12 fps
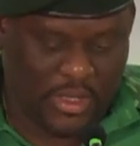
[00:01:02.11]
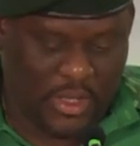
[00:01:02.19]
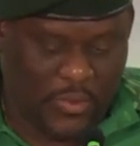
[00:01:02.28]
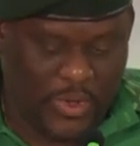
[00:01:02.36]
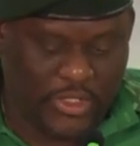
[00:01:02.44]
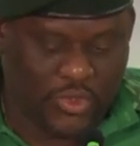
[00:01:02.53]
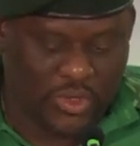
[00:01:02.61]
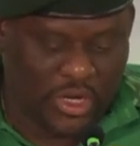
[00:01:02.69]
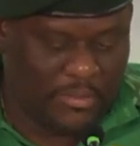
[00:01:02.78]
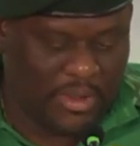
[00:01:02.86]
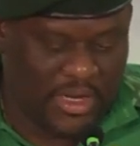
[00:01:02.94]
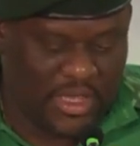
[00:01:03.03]
We do
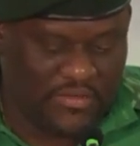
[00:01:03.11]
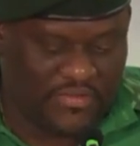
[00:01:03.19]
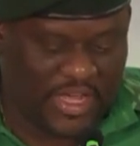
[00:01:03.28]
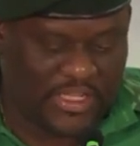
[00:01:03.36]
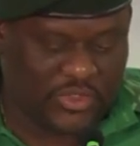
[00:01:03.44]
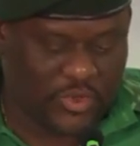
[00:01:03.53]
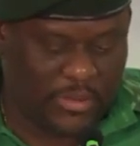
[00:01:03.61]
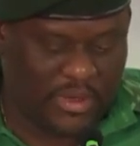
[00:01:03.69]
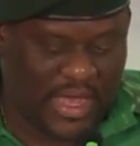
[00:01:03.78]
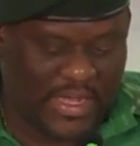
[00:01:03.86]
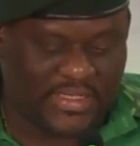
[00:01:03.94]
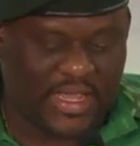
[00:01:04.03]
not believe that Swaby
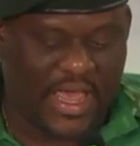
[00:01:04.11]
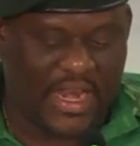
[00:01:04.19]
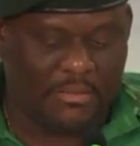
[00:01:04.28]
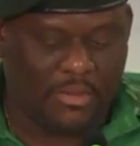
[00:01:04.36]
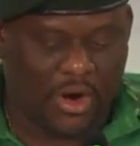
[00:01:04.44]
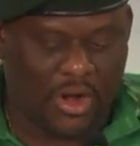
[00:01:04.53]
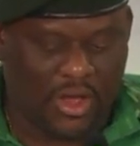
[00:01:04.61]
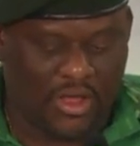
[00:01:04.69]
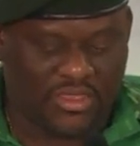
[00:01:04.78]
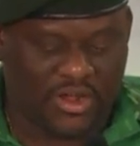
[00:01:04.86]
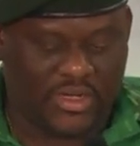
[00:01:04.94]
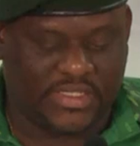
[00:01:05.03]
has any moral
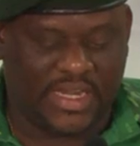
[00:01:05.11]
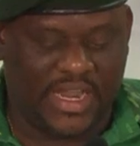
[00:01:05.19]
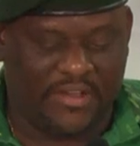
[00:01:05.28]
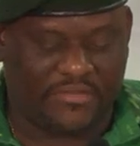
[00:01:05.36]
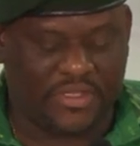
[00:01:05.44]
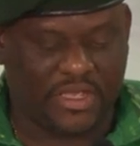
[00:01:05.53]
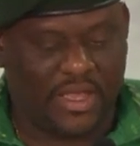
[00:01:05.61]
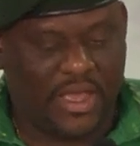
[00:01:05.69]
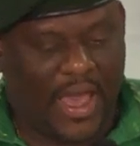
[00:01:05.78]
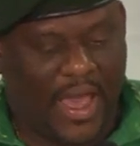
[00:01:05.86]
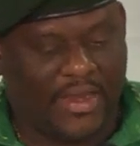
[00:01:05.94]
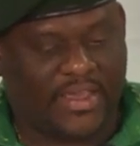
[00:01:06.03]
authority left
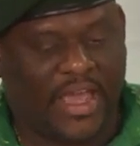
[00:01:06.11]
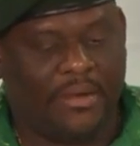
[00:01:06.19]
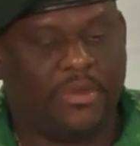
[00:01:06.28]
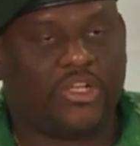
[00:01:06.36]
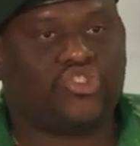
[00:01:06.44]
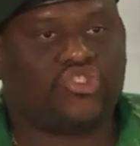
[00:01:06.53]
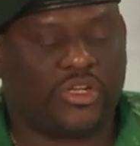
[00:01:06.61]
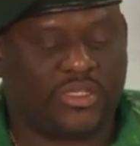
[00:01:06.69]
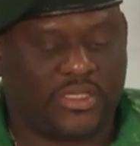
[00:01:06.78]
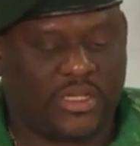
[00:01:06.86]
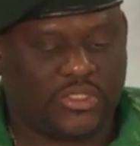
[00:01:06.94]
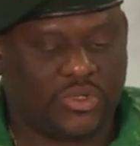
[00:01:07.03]
and can be
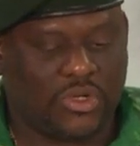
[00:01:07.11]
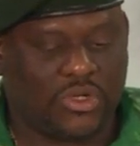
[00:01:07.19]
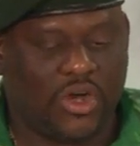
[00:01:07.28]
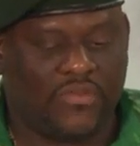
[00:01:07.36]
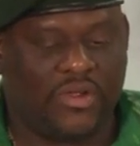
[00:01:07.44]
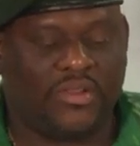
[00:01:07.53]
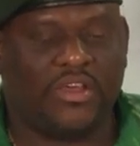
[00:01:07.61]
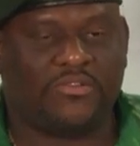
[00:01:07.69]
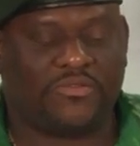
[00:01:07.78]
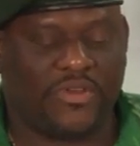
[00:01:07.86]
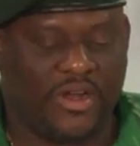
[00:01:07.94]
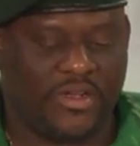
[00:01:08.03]
trusted to govern the
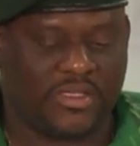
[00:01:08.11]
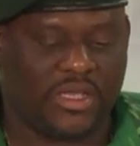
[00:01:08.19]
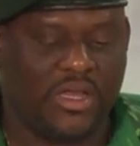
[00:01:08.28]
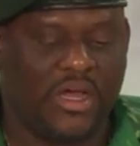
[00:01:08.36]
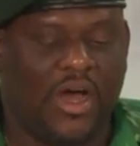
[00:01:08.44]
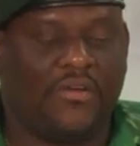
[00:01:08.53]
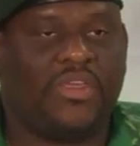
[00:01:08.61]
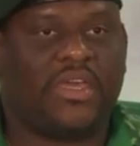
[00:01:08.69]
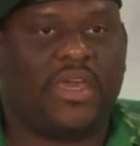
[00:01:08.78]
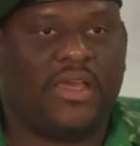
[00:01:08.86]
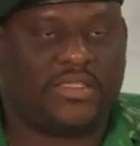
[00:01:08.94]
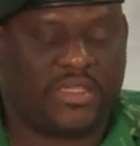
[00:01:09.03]
affairs of the
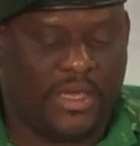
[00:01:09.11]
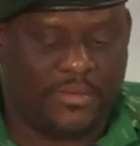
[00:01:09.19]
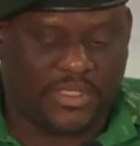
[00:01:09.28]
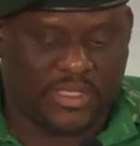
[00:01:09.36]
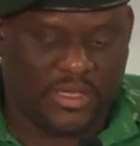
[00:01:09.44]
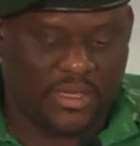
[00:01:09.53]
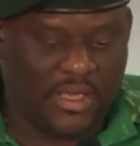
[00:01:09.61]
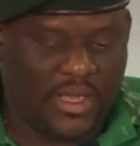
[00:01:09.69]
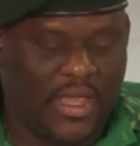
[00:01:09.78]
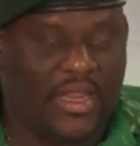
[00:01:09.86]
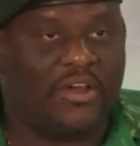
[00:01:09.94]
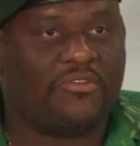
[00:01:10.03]
KSAMC
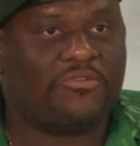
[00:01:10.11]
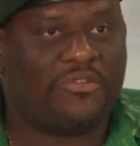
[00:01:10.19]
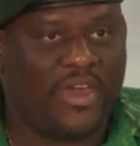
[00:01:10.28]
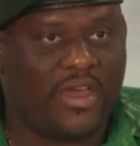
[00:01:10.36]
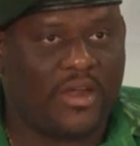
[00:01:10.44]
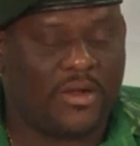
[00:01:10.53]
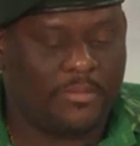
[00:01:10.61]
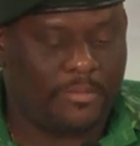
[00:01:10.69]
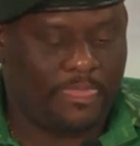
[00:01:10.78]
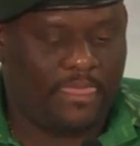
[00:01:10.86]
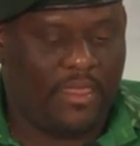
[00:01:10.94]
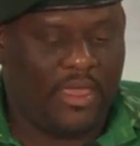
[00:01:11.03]
in a fair,
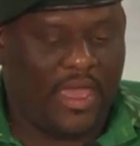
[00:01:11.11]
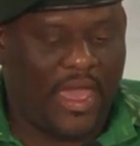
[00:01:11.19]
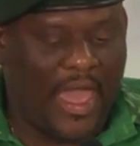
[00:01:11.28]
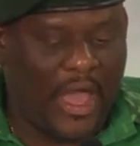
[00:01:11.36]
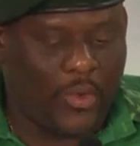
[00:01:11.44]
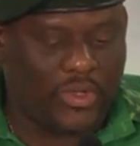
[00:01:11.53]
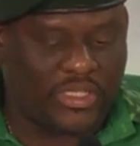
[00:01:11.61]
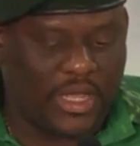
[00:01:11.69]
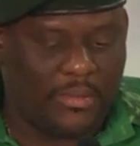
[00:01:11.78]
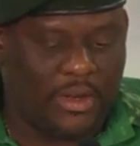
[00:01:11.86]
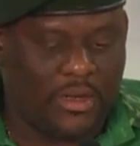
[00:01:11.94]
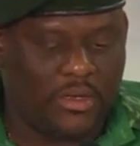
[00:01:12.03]

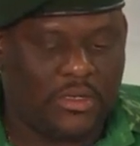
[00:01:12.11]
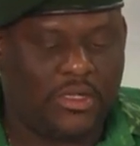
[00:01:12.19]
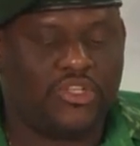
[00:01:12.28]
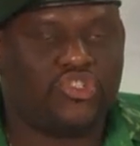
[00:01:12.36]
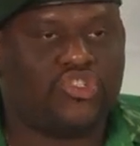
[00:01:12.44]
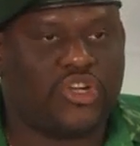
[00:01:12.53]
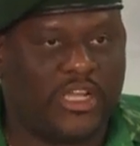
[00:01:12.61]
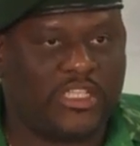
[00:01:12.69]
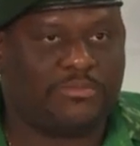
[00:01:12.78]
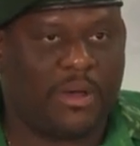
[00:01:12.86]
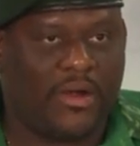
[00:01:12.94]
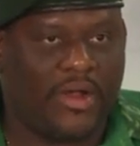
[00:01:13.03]
equitable,
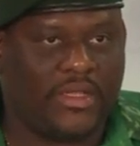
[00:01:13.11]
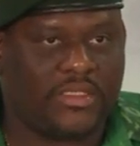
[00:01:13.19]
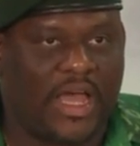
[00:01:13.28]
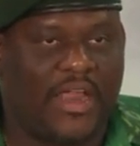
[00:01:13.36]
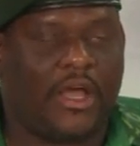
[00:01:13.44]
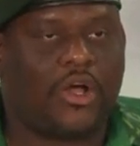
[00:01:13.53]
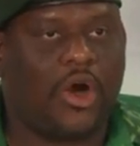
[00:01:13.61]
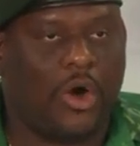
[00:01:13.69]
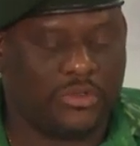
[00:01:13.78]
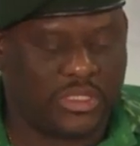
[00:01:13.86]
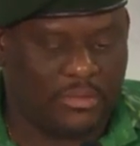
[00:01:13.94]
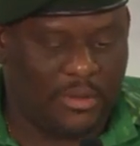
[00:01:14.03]
transparent, and
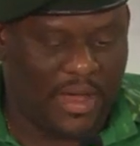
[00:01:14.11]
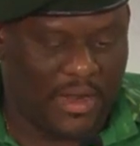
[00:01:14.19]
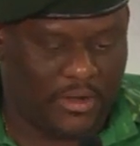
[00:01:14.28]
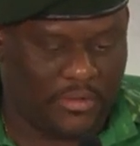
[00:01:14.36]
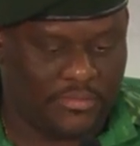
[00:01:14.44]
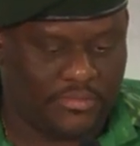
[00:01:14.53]
accountable manner.